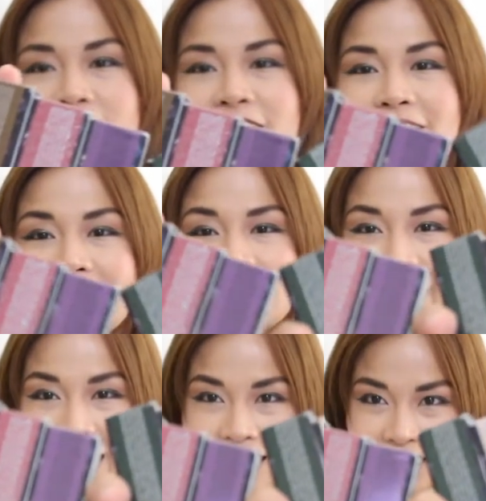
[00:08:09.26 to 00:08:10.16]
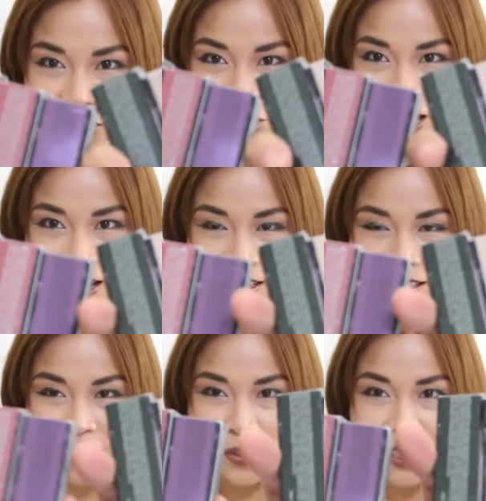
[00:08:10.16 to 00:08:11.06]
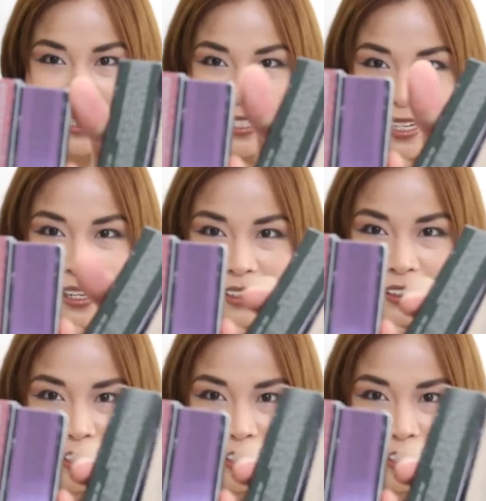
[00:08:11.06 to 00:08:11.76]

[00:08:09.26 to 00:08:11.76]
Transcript: are the eight shades so you can see it